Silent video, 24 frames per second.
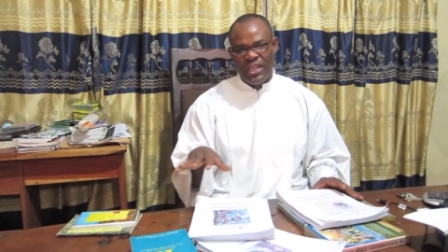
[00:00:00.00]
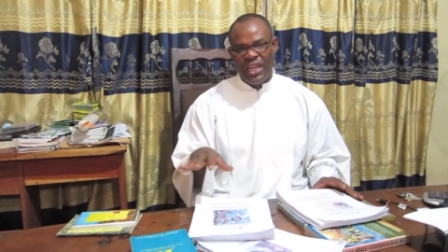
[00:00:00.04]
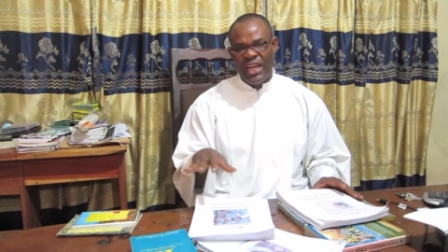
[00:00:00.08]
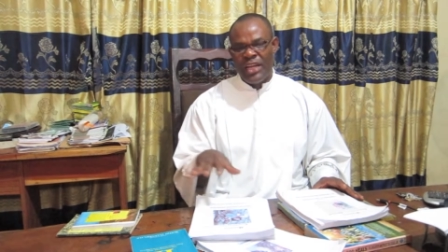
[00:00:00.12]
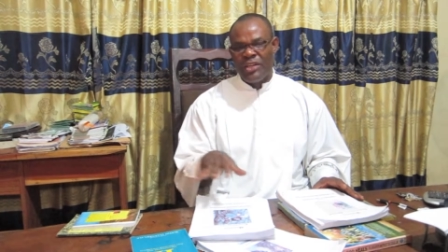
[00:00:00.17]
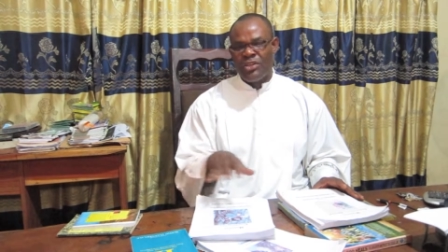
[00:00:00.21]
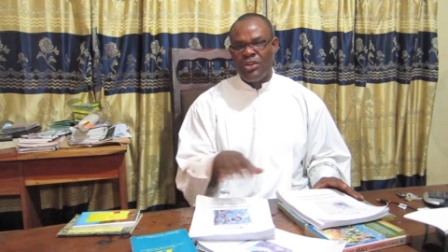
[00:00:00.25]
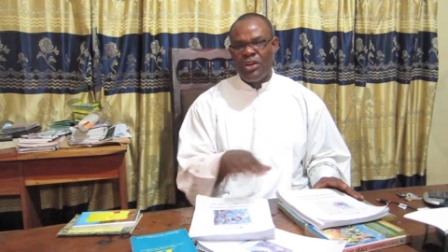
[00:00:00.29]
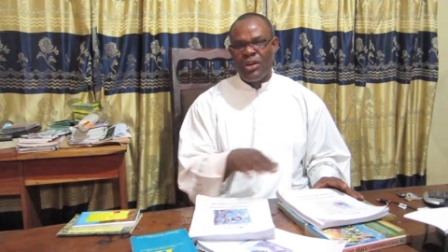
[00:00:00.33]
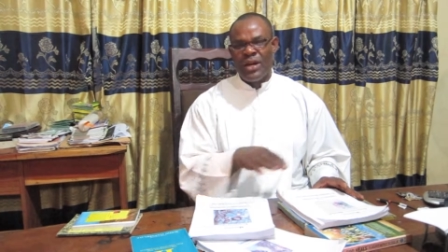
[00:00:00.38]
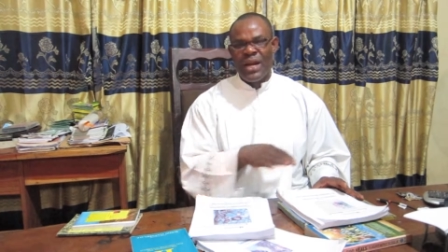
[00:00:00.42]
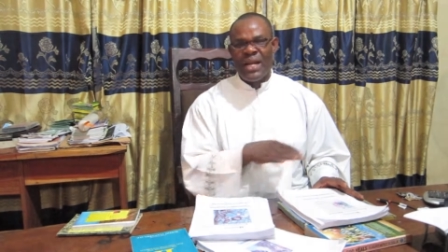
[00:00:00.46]

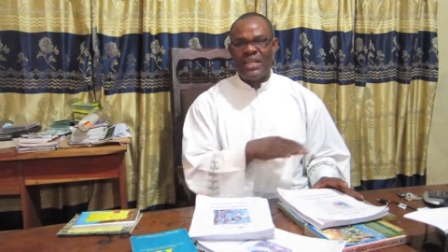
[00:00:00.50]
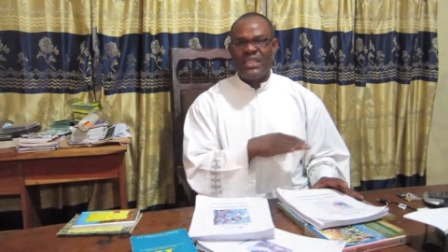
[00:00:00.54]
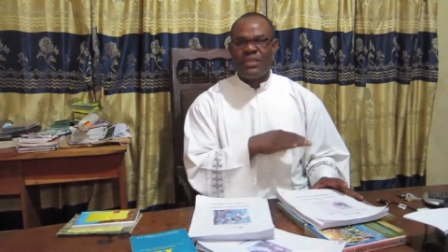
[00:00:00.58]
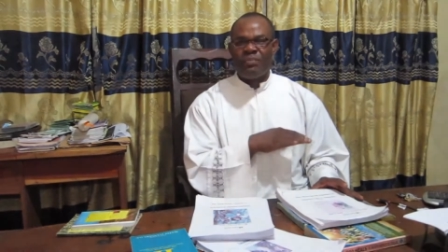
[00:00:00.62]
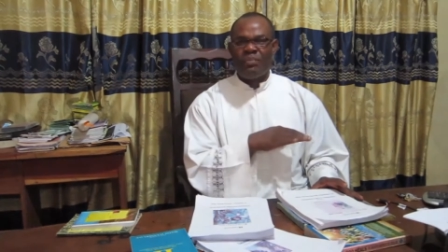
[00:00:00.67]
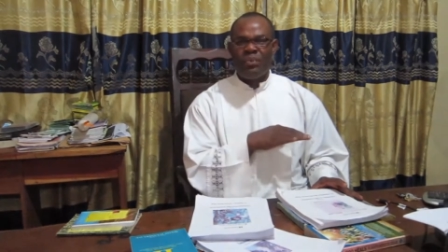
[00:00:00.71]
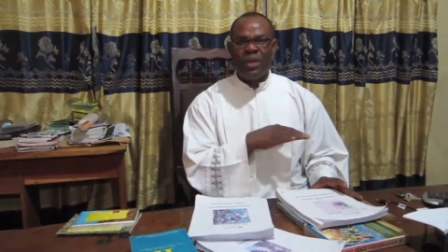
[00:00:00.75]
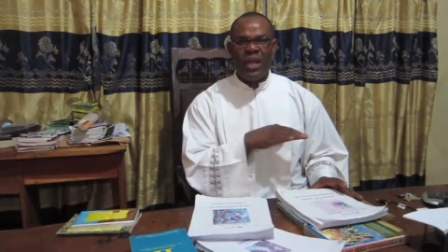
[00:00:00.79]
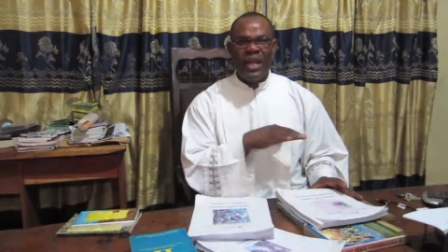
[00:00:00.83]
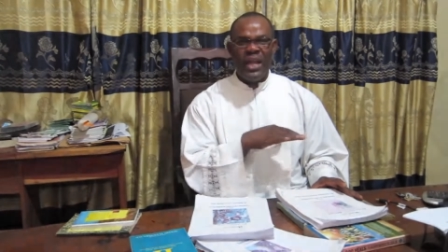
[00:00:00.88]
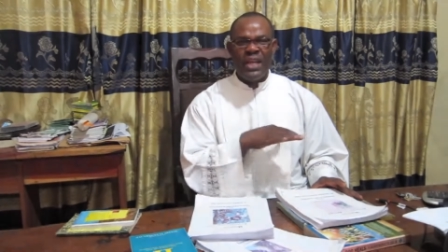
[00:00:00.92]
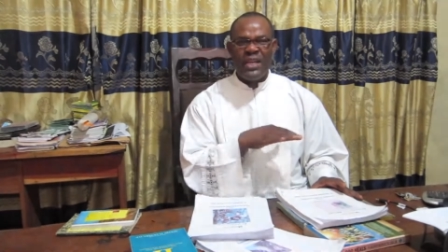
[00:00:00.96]
ignorance
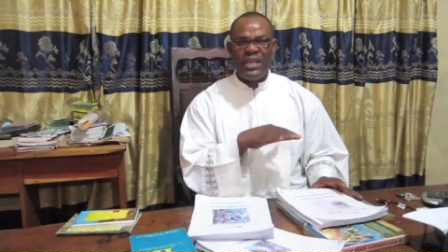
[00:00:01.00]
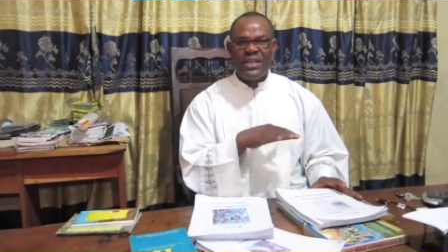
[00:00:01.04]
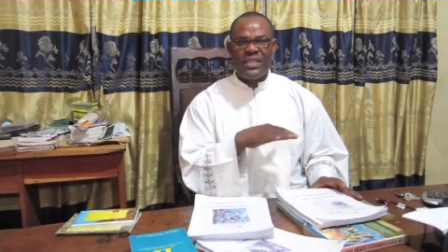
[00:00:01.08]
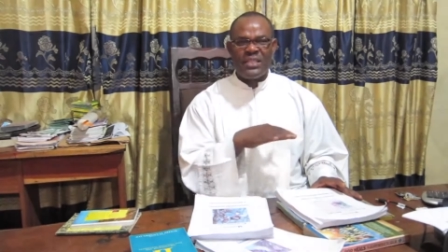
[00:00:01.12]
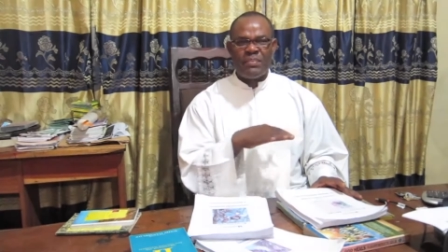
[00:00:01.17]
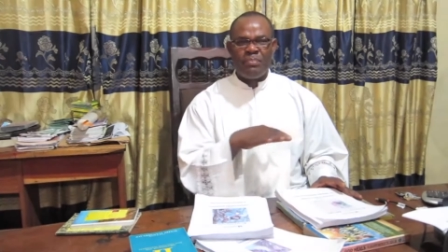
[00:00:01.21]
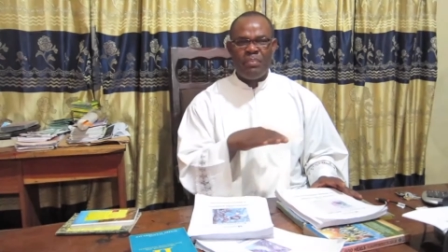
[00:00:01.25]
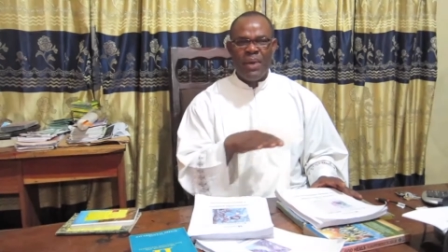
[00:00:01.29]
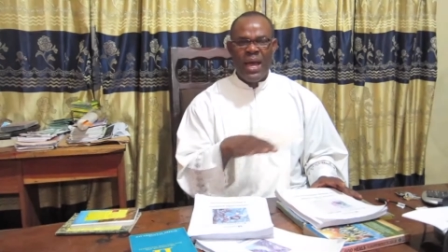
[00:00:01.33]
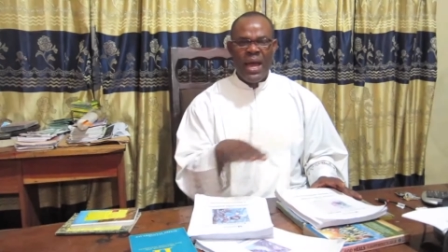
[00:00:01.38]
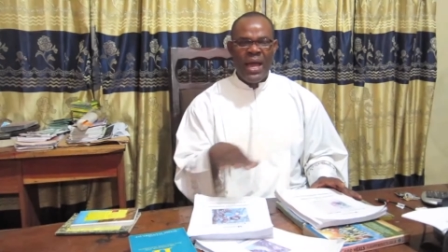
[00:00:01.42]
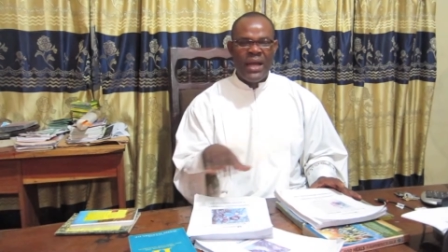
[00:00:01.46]
playing its
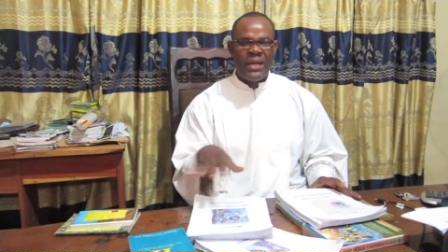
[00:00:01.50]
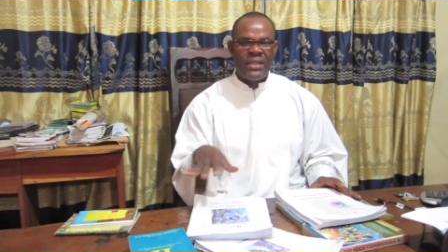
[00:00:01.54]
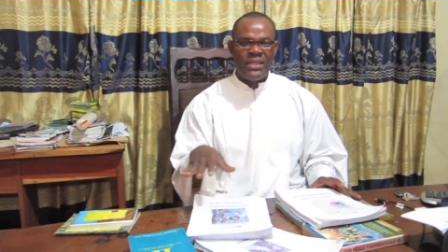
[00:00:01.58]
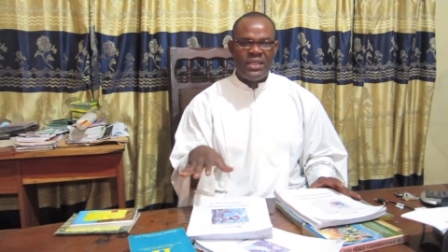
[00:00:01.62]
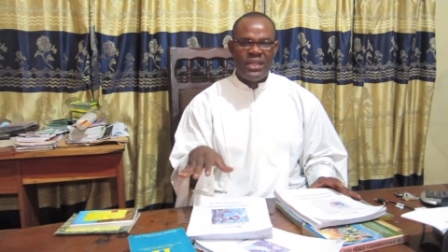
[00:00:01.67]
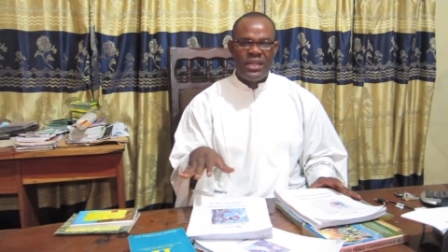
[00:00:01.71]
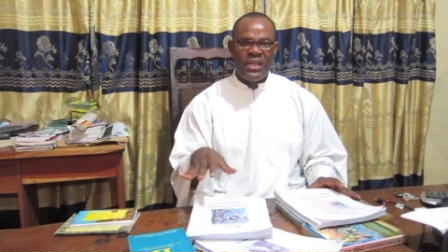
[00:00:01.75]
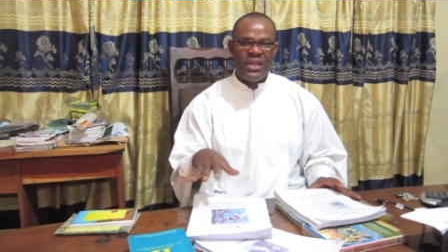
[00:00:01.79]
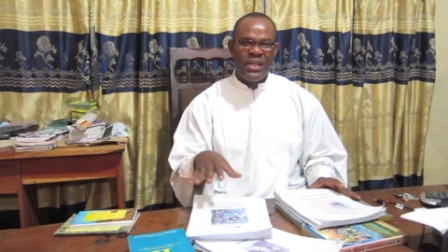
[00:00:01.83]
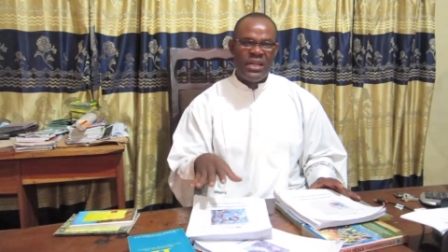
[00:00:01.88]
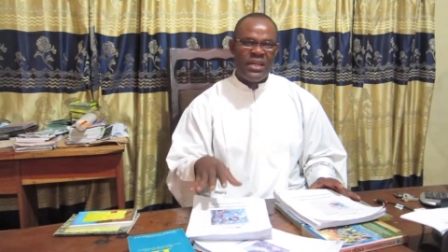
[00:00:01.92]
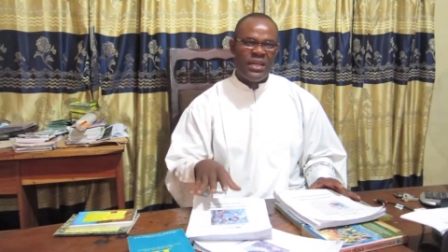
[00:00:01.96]

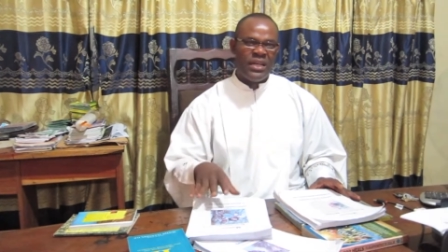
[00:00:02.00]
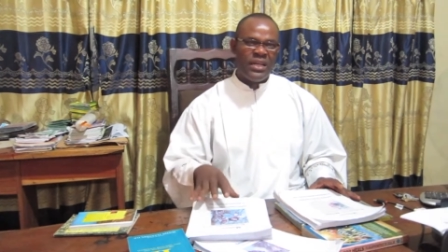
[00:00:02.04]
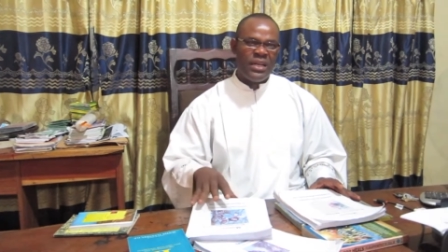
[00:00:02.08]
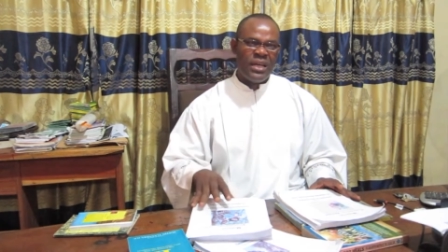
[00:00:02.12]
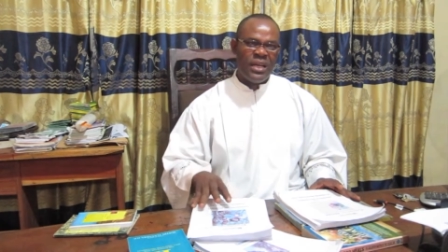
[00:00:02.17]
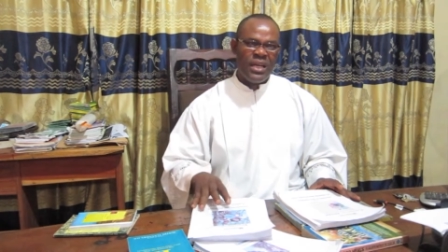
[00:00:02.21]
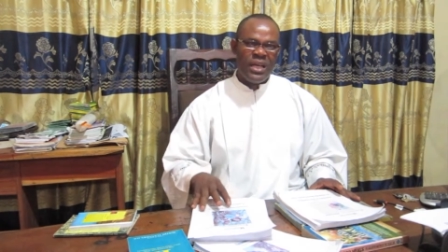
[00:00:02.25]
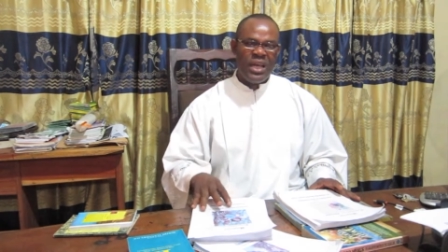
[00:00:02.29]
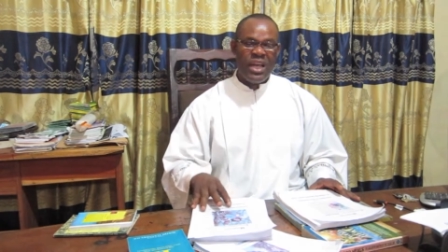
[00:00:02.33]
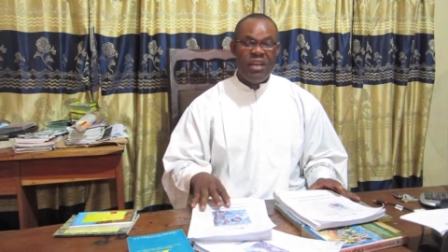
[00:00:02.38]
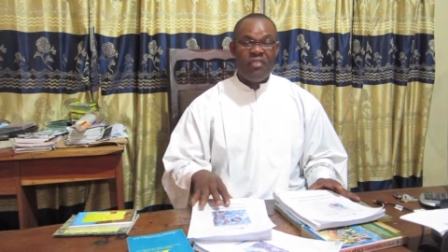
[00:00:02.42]
part in,